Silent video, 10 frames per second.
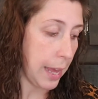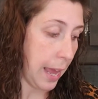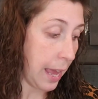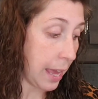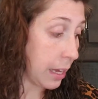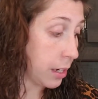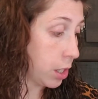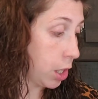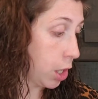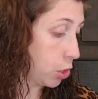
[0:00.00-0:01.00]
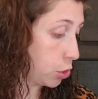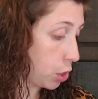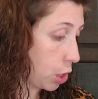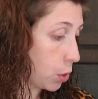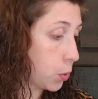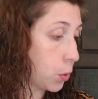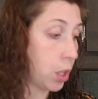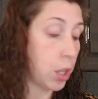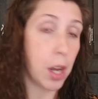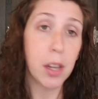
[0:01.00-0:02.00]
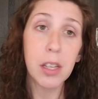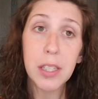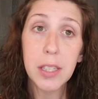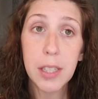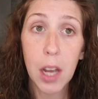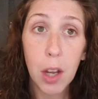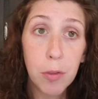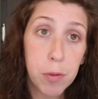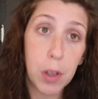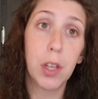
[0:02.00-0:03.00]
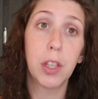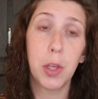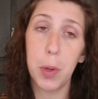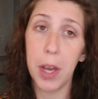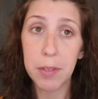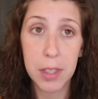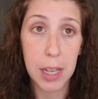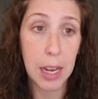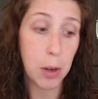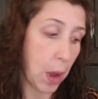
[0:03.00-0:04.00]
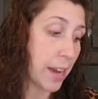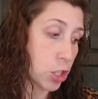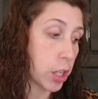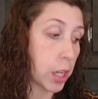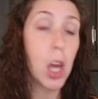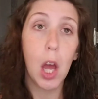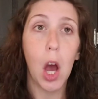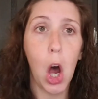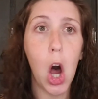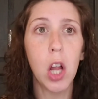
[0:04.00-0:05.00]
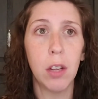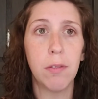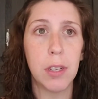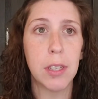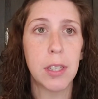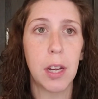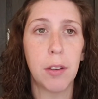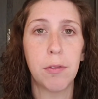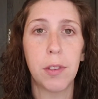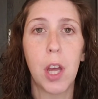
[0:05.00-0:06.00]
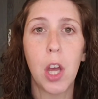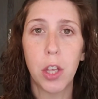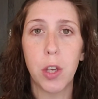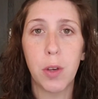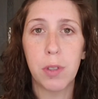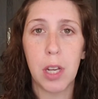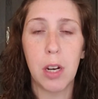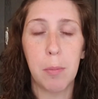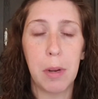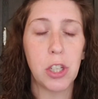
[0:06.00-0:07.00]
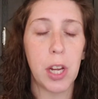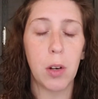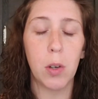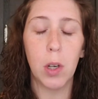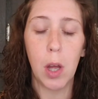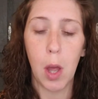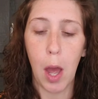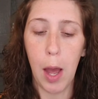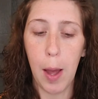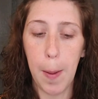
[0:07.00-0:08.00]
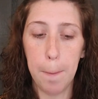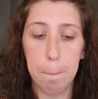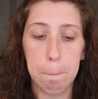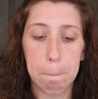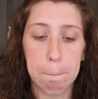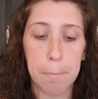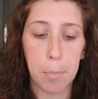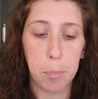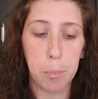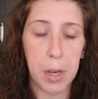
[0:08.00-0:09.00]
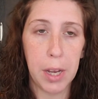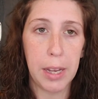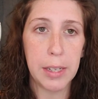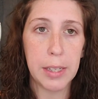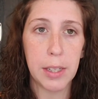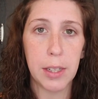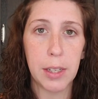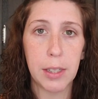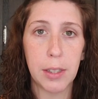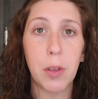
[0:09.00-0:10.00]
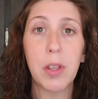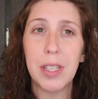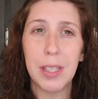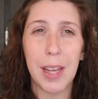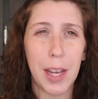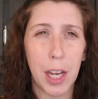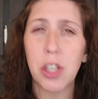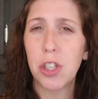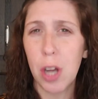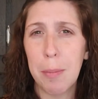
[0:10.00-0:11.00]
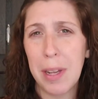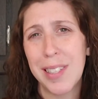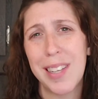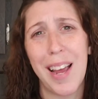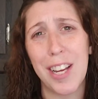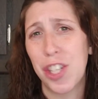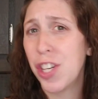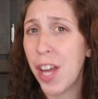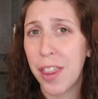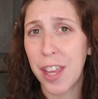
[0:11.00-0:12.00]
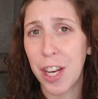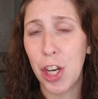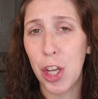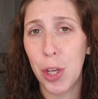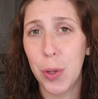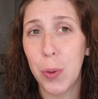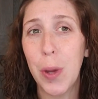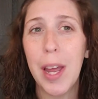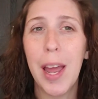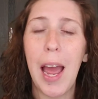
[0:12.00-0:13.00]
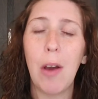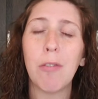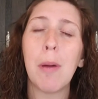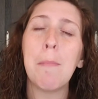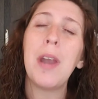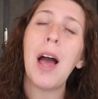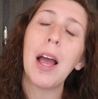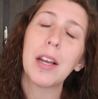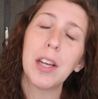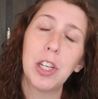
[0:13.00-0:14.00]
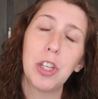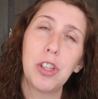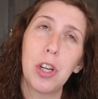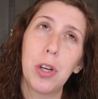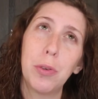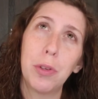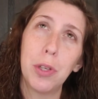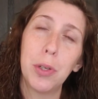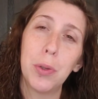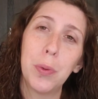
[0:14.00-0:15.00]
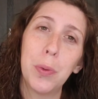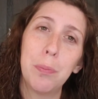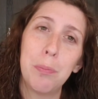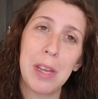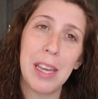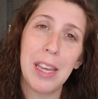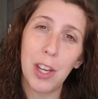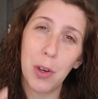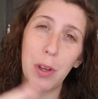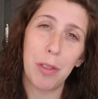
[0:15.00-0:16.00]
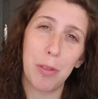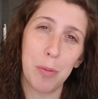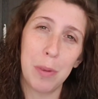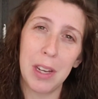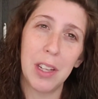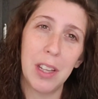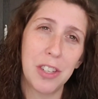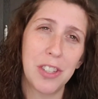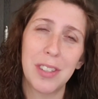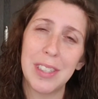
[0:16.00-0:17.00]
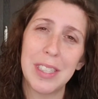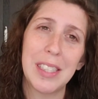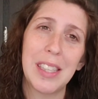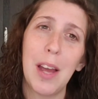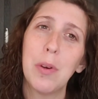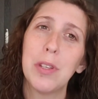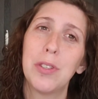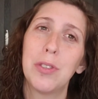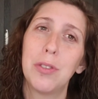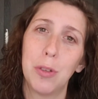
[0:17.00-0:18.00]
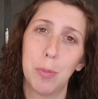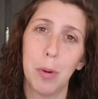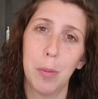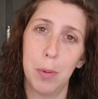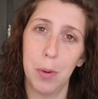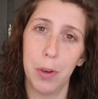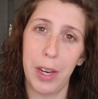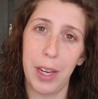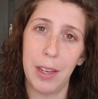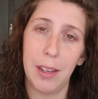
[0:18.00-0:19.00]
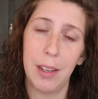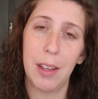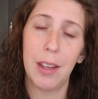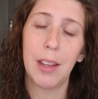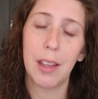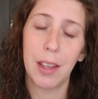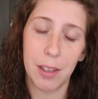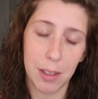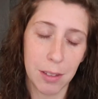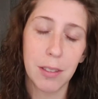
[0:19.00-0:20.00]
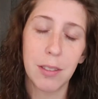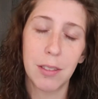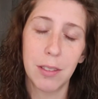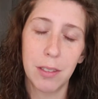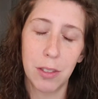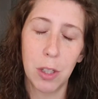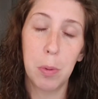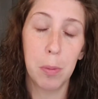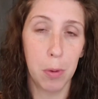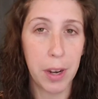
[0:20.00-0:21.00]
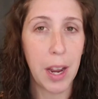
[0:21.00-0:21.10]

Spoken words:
And so a lot of this stuff you have seen, well, actually all of this stuff you have seen on my channel. But so this is like a shop my stash, nothing new. However, I'm not going to show you me going through my collection because that was super boring. Like, super boring.